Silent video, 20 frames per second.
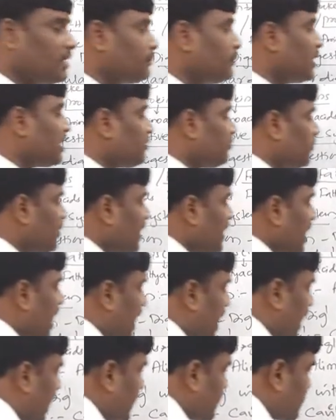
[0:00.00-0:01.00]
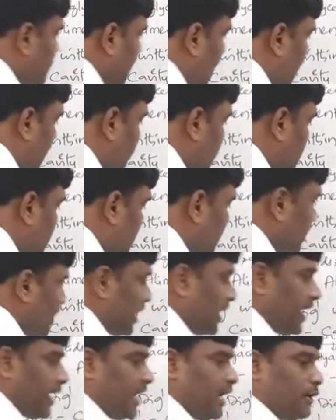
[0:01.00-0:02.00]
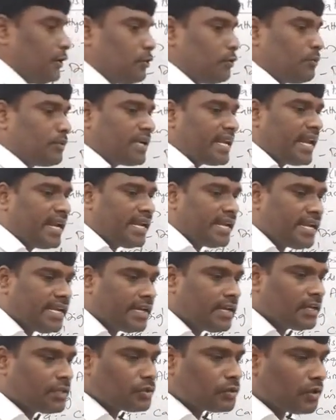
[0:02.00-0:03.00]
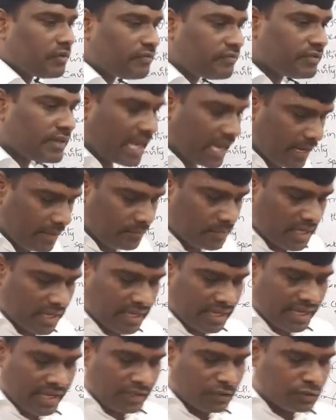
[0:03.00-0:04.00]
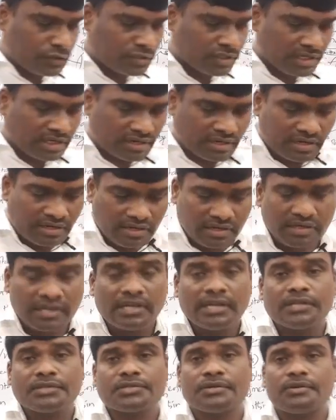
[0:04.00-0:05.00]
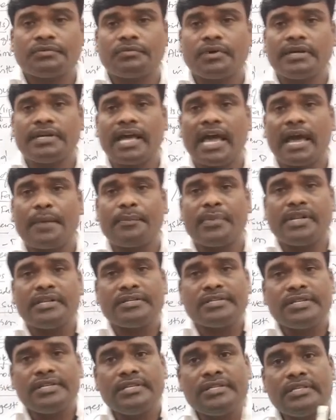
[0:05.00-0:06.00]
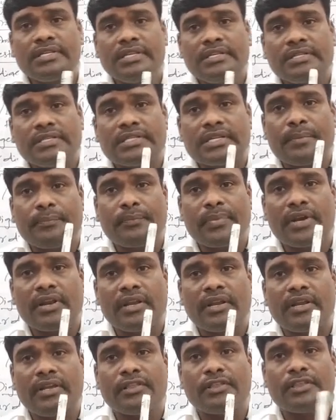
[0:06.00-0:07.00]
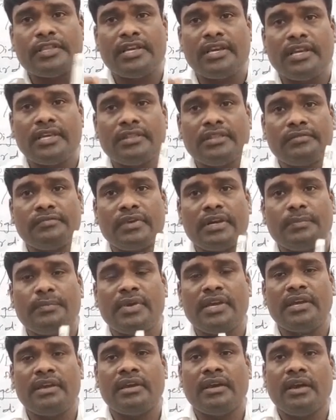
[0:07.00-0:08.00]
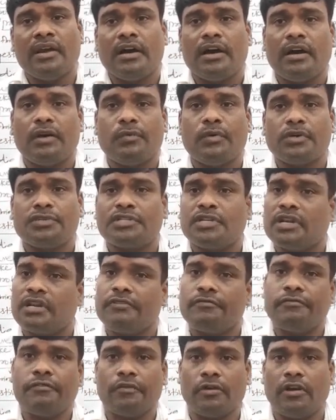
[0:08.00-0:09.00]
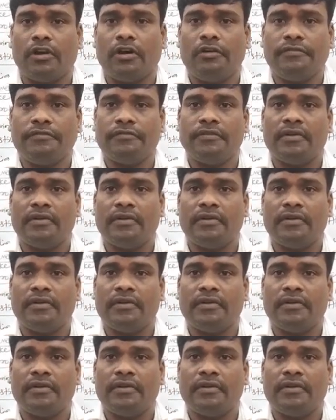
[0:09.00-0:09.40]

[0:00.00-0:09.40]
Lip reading: But whereas after 8 to 10 years of time age, children, so what happens is this temporary teeth will be what children fall off,